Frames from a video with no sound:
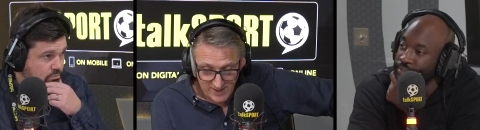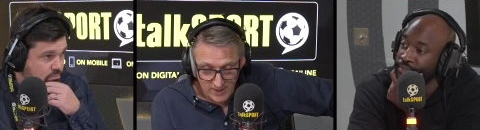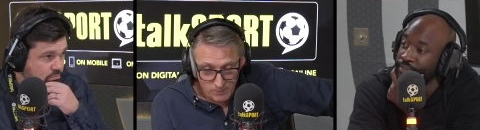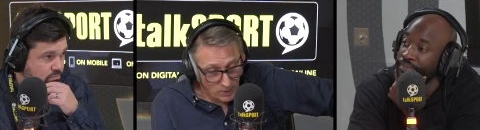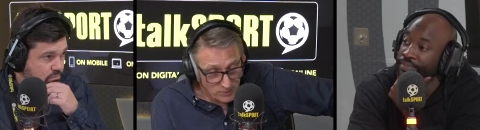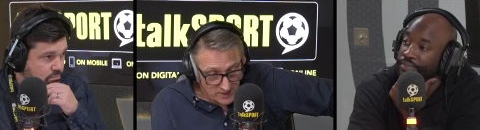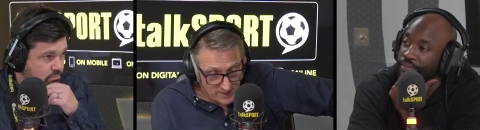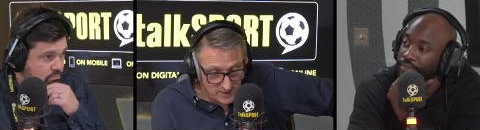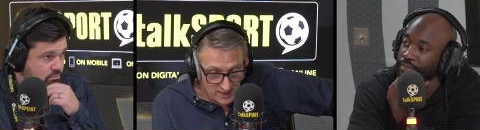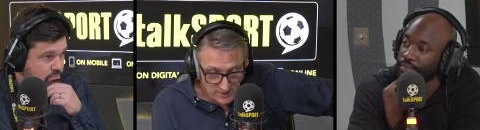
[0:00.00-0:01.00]
Speaker 1: mm. and they both mm.
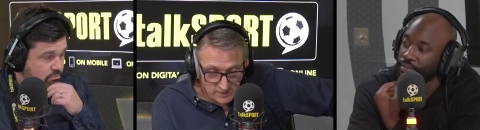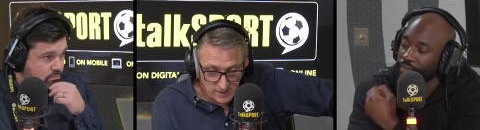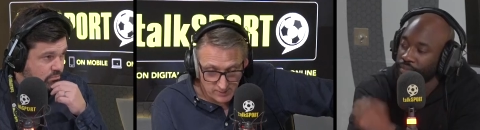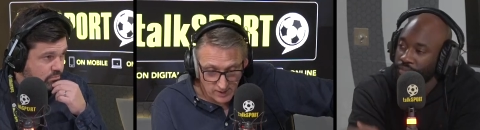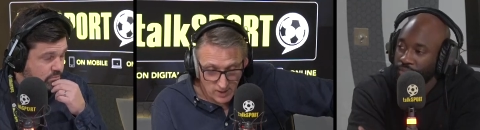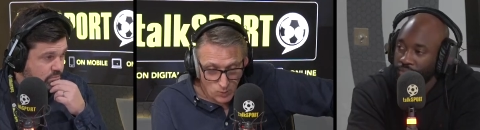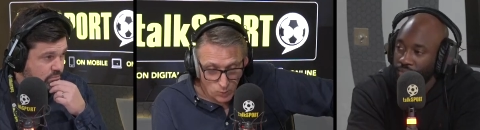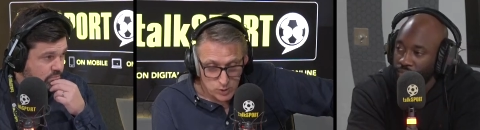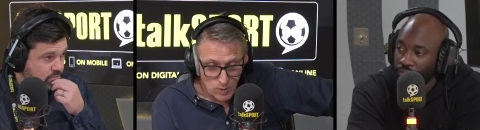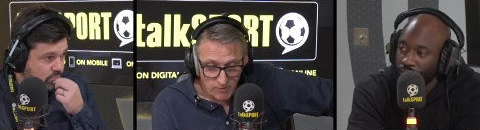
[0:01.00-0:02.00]
say exactly the same thing.
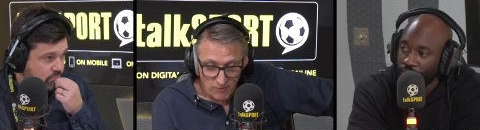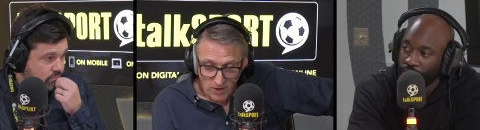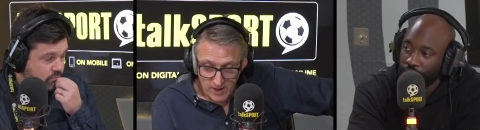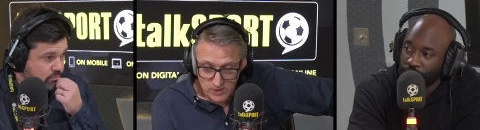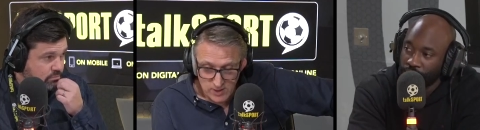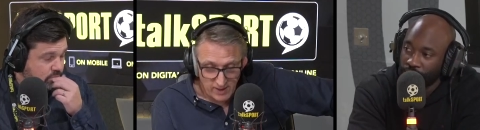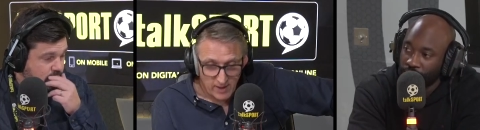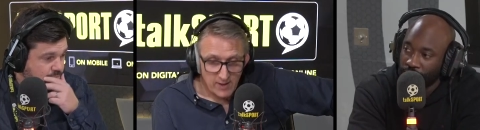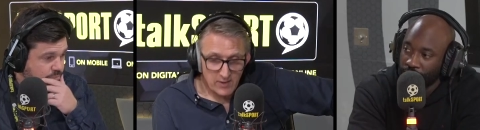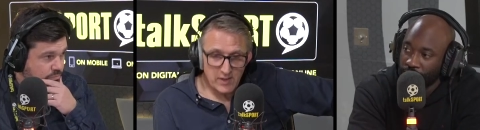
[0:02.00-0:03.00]
Would you ever fight each
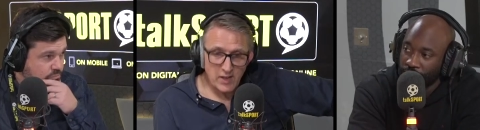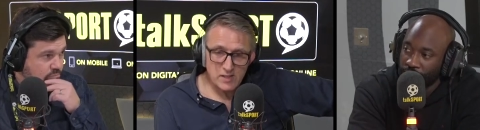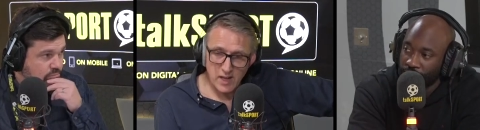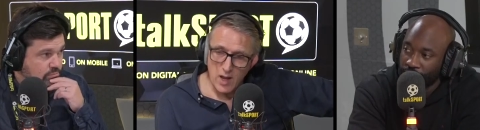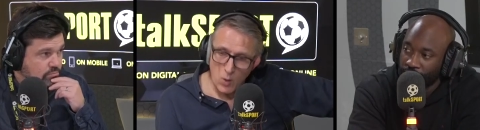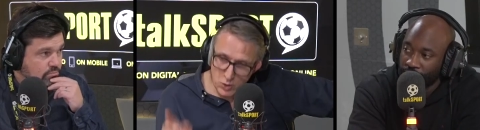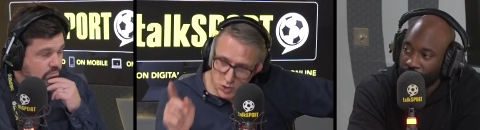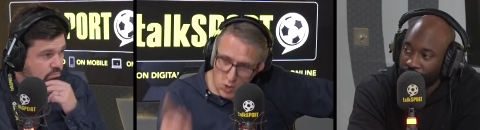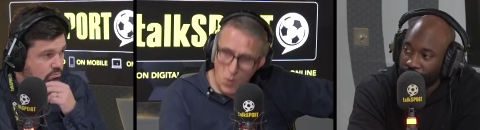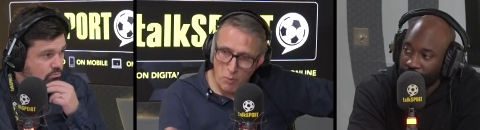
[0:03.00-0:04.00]
other? And then they say,
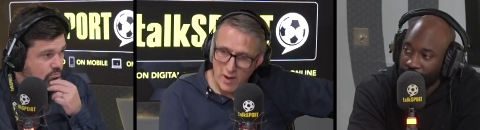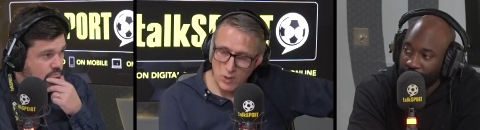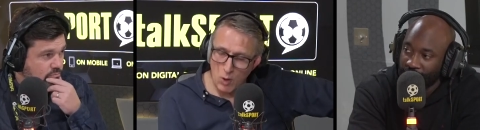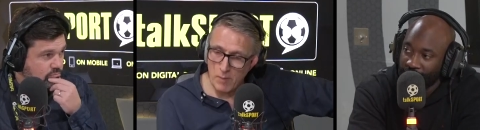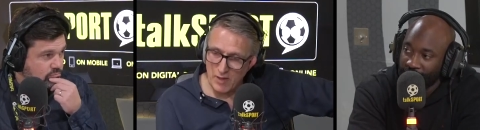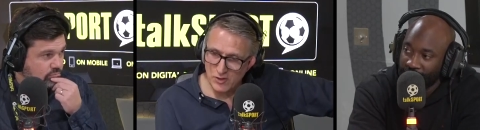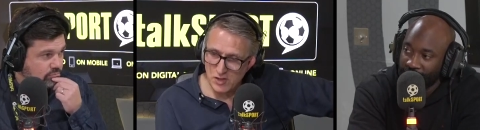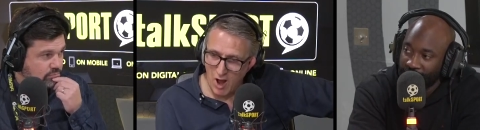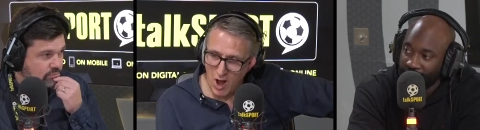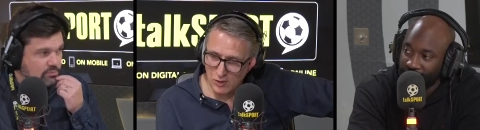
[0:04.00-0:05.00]
Would you break your
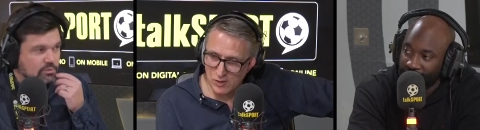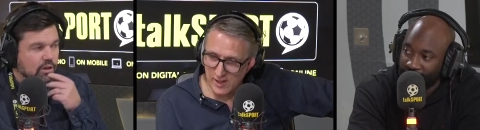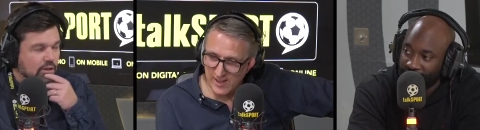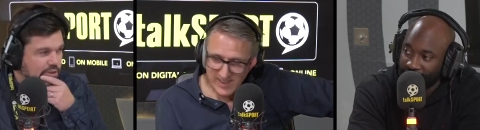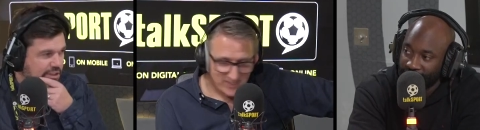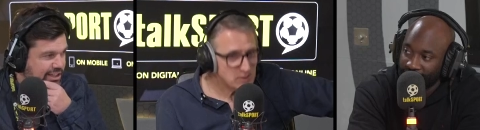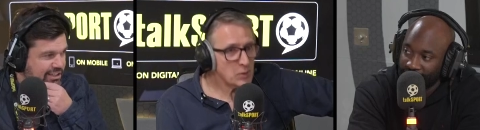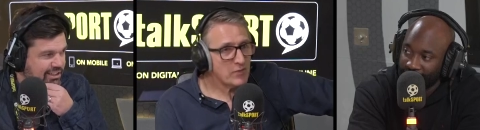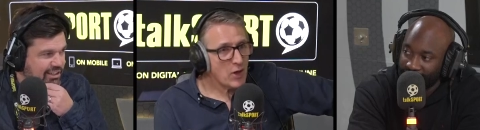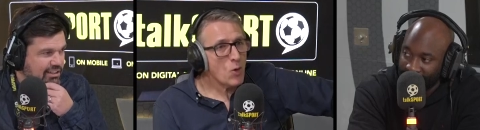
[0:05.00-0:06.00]
mother's heart? Oh, yeah,
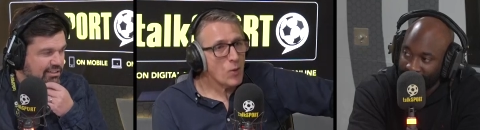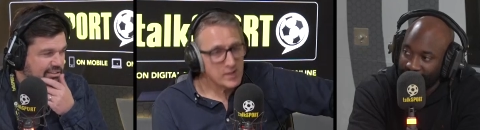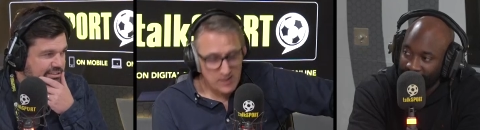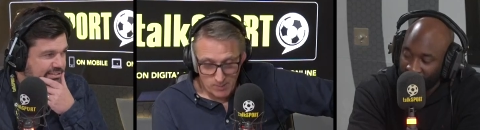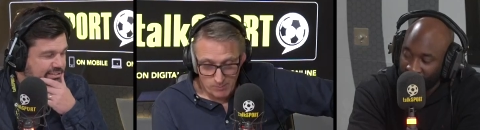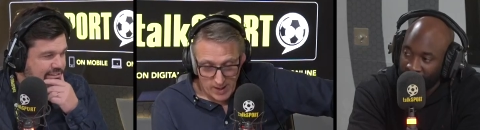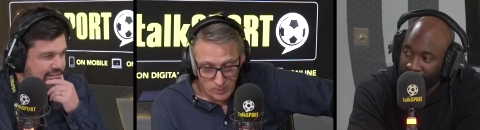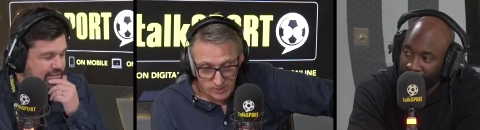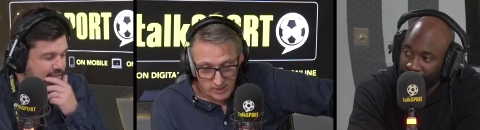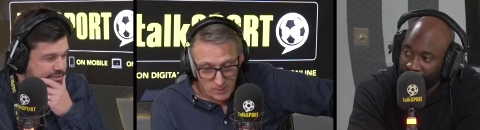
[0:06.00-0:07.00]
That's the yeah. one they always come yeah.
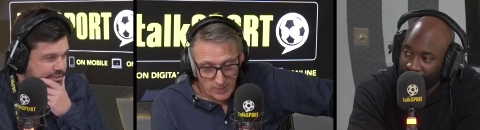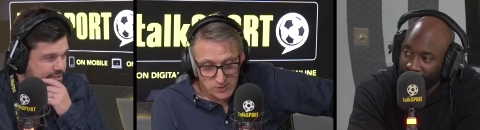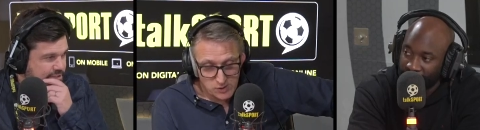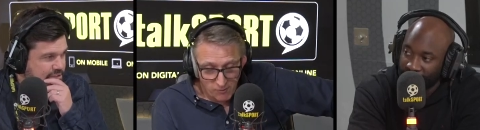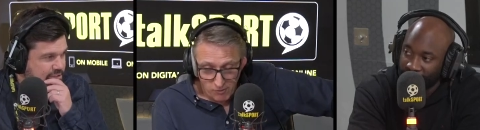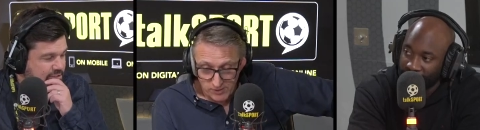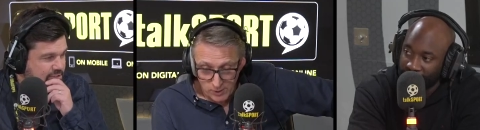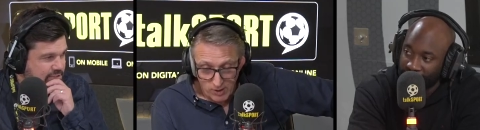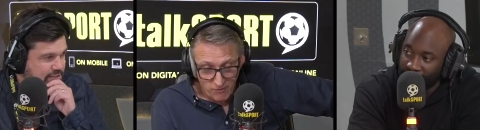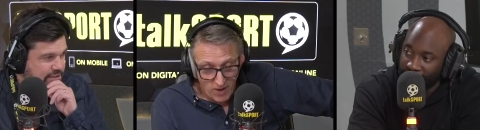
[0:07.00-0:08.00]
back with. But it's
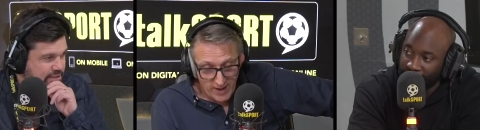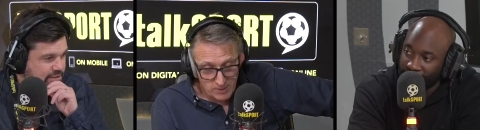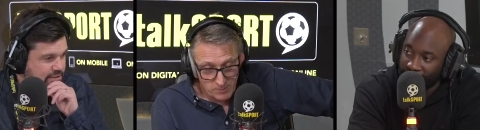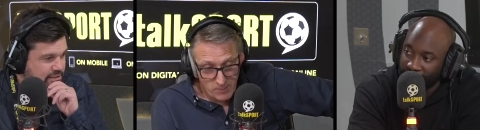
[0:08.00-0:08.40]
different. Look, a fight can